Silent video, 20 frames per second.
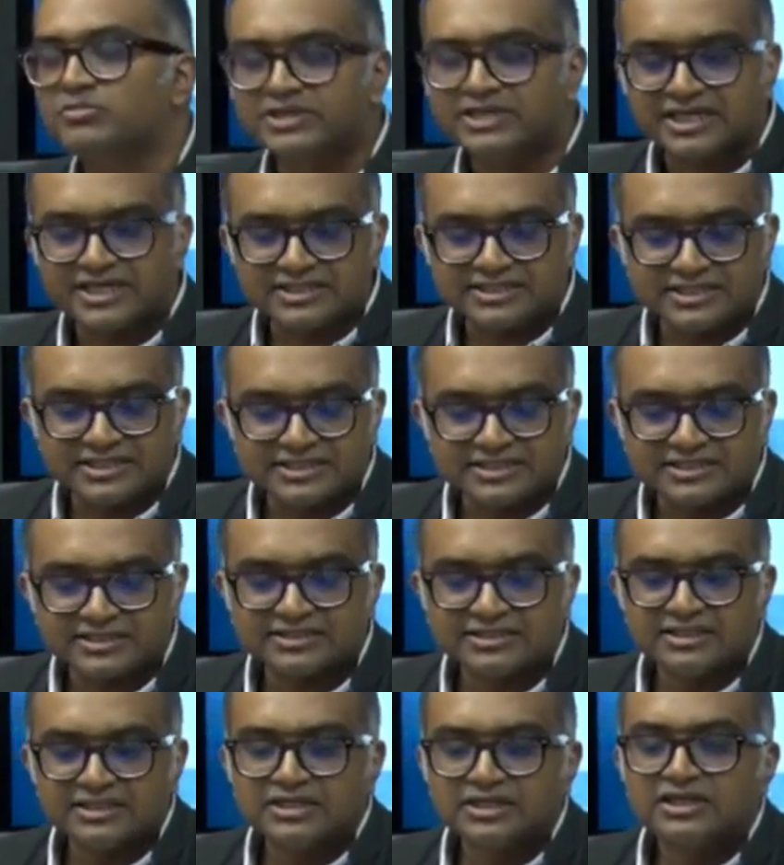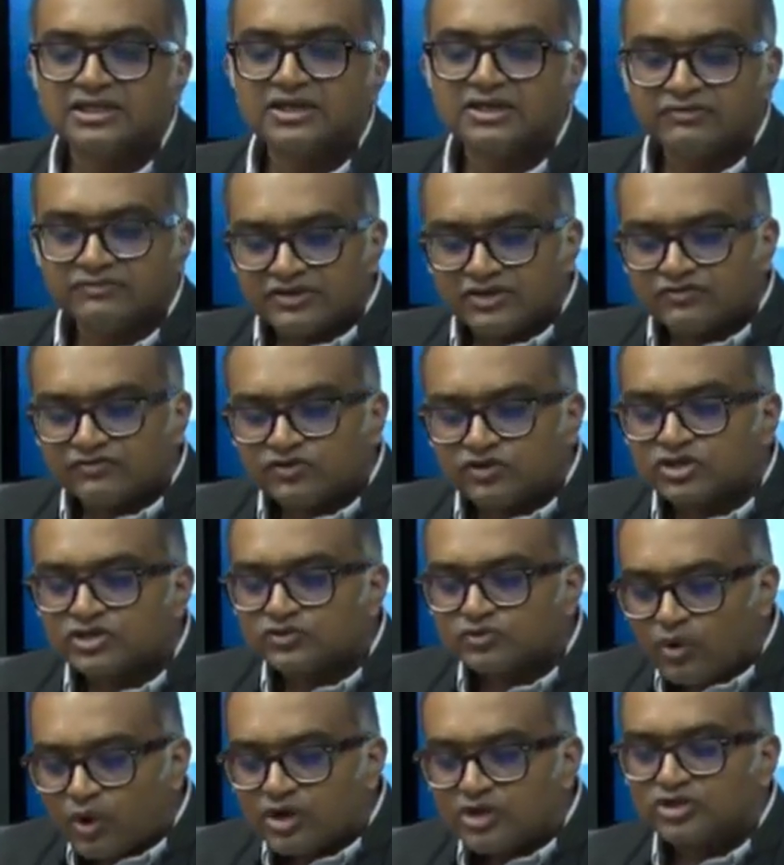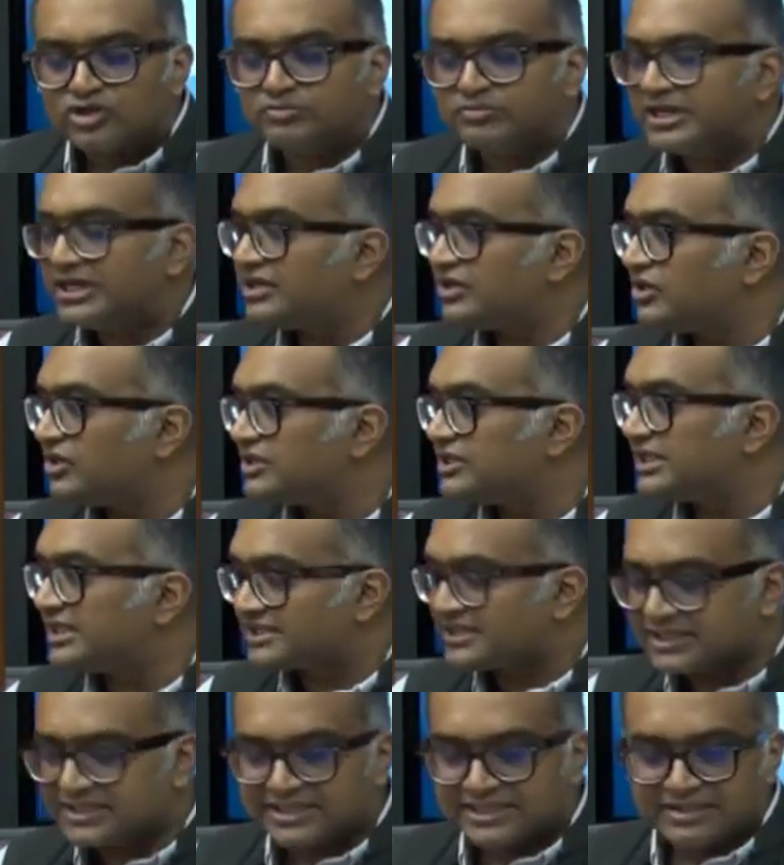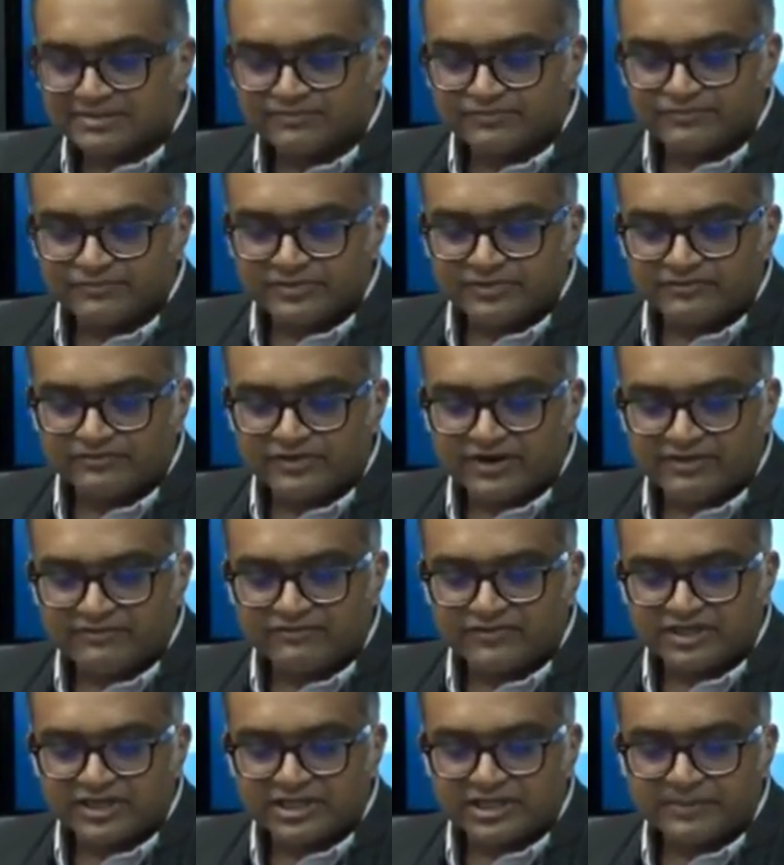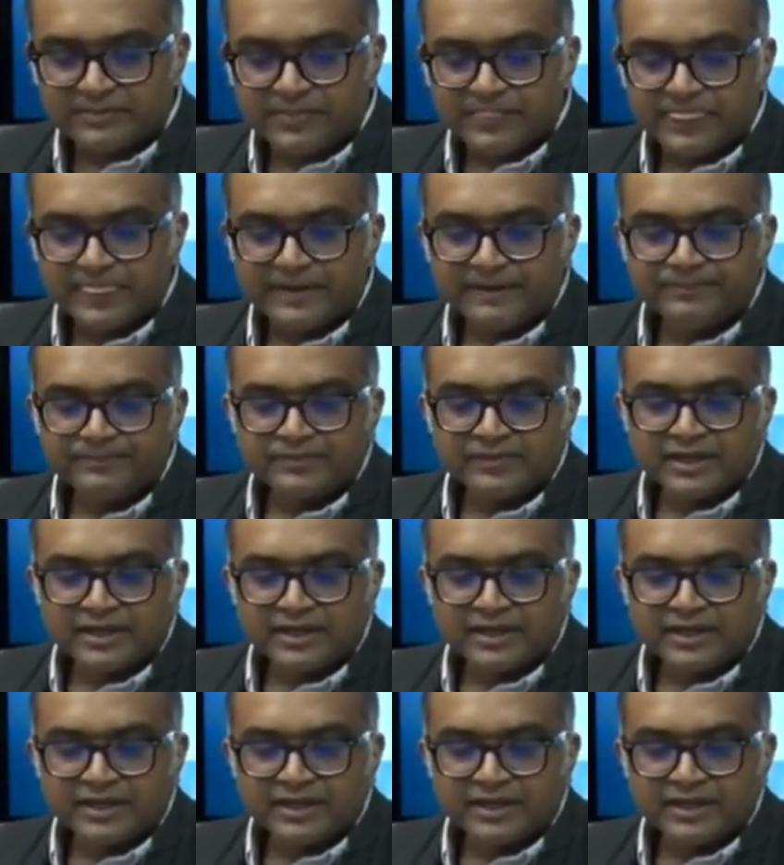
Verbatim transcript: to accommodate this. We of course want to build on the existing framework